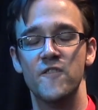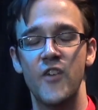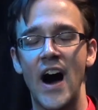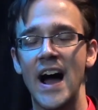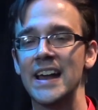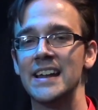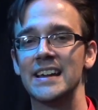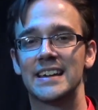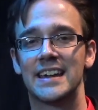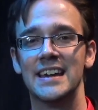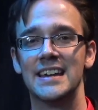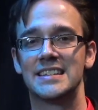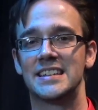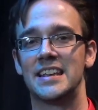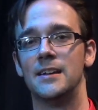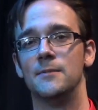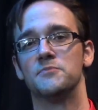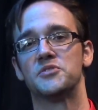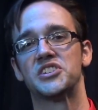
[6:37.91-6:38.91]

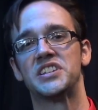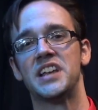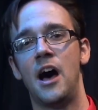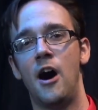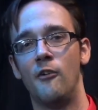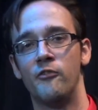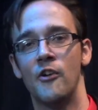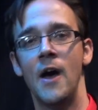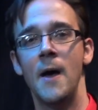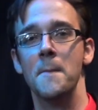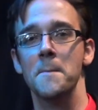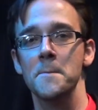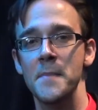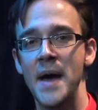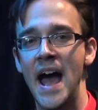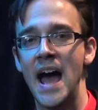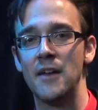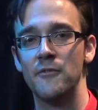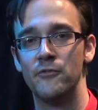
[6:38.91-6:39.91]
Vineacus himself,
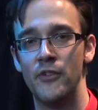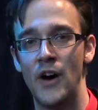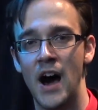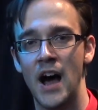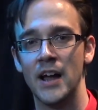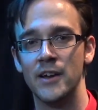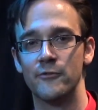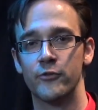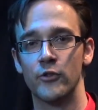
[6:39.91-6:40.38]
Matt Vine